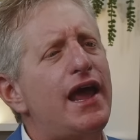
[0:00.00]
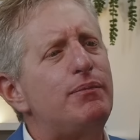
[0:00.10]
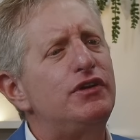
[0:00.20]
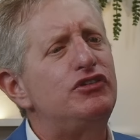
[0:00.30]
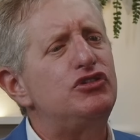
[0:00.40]

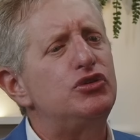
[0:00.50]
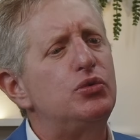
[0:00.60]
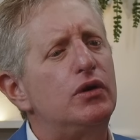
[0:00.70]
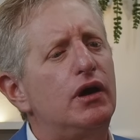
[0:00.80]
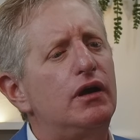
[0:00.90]
happened
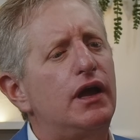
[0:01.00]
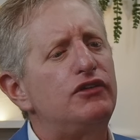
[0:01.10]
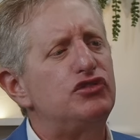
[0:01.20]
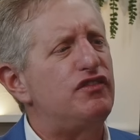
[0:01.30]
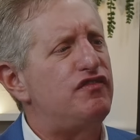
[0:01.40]
to, I
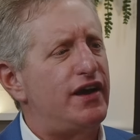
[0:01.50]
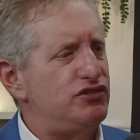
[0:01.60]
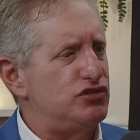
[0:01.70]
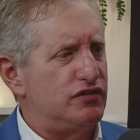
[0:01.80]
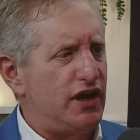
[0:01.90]
saw
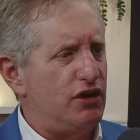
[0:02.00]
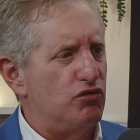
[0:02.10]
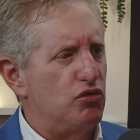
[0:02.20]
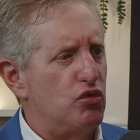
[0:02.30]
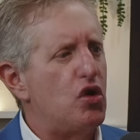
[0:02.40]
Fiserv got
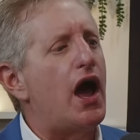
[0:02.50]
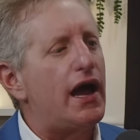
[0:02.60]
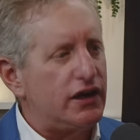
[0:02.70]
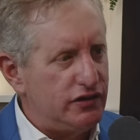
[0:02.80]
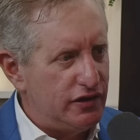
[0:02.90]

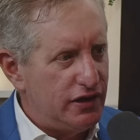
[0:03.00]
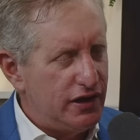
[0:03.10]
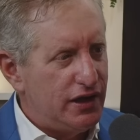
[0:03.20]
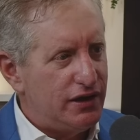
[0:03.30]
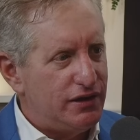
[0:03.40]
rocked.
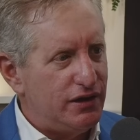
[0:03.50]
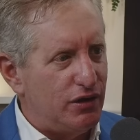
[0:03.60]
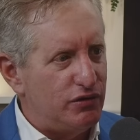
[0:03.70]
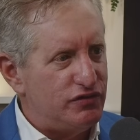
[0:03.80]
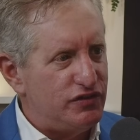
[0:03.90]

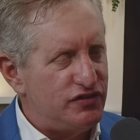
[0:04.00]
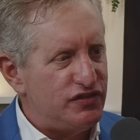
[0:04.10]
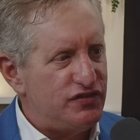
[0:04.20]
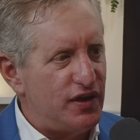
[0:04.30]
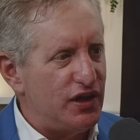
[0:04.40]

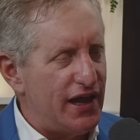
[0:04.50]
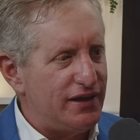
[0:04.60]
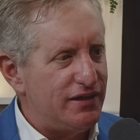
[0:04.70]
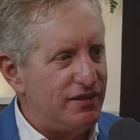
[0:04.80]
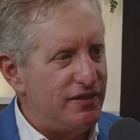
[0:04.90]
It felt
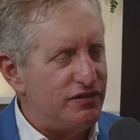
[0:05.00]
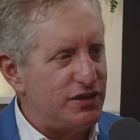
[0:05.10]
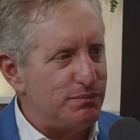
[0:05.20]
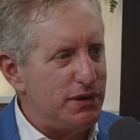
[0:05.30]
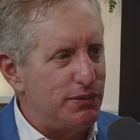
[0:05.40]
like
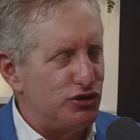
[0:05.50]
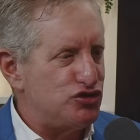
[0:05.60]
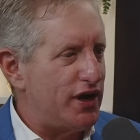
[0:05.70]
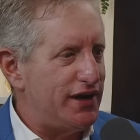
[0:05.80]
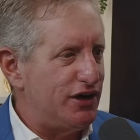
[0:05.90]
some people are
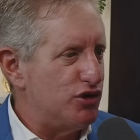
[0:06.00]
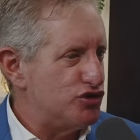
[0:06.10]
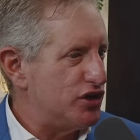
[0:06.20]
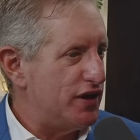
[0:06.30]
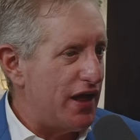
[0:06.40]
trying to
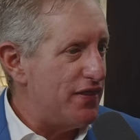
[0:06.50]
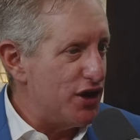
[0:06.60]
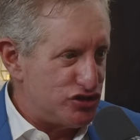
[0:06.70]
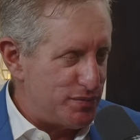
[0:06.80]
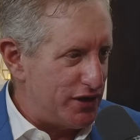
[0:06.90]
encroach on
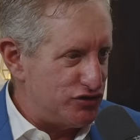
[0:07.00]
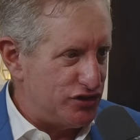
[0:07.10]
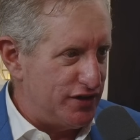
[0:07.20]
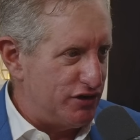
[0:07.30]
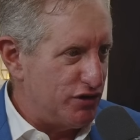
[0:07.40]
their space,
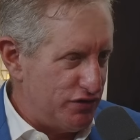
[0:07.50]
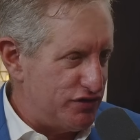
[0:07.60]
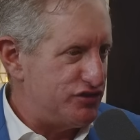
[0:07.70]
so their growth is